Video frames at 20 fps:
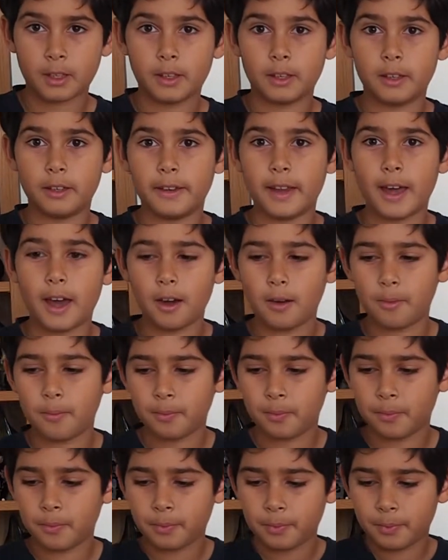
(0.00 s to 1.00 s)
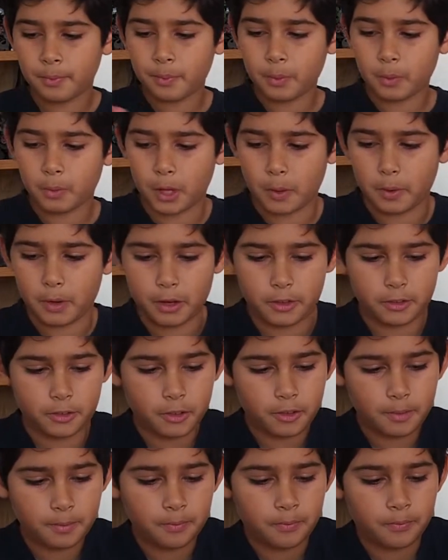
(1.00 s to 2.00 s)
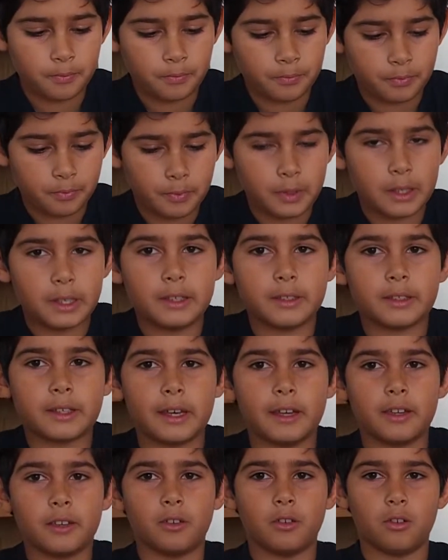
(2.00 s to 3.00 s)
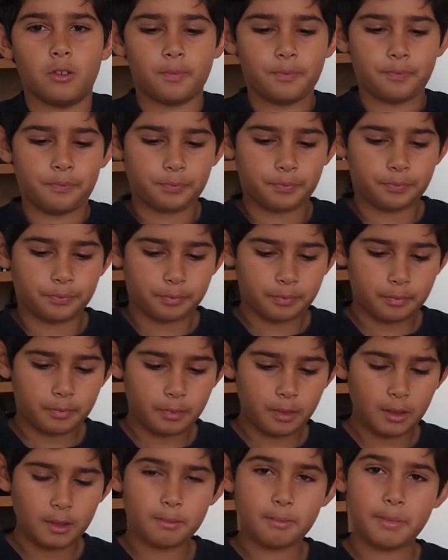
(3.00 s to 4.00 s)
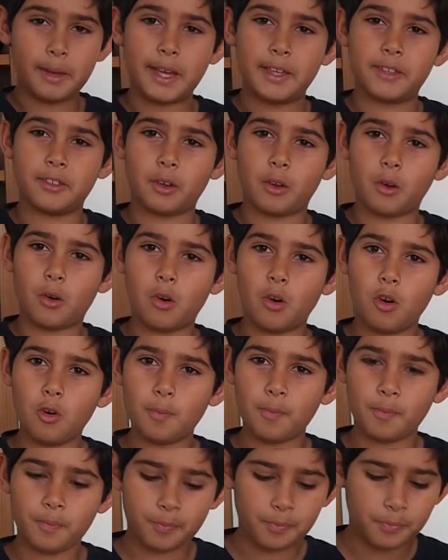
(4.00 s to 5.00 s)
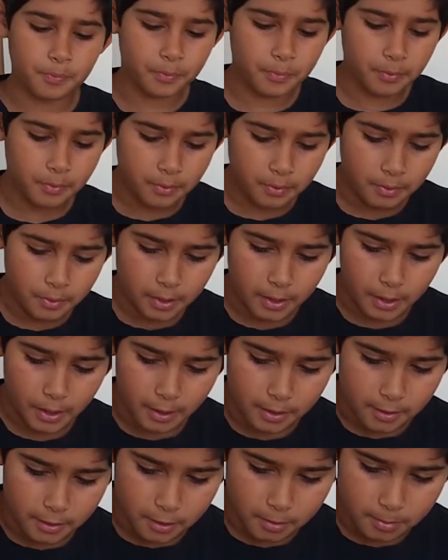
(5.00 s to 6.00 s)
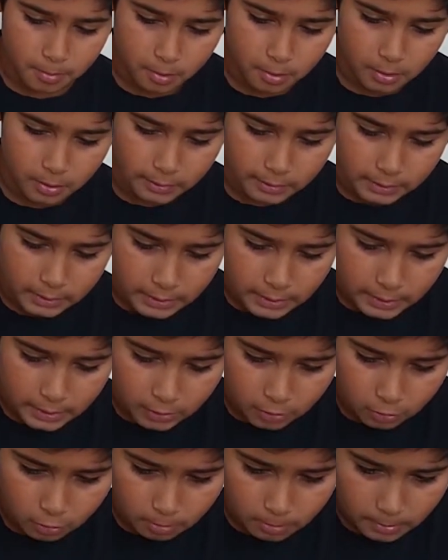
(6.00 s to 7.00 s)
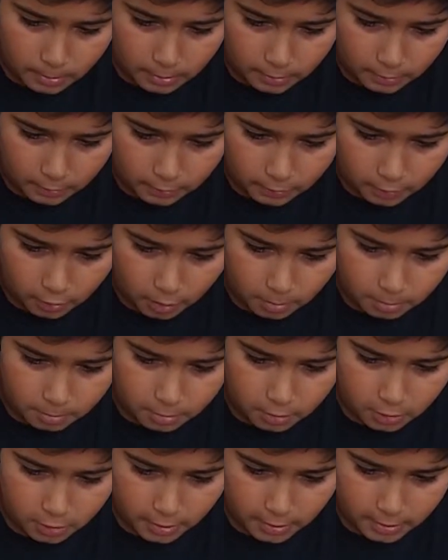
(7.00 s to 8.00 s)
Now, what you want to do is get your peas and corn and just put a little bit on top so that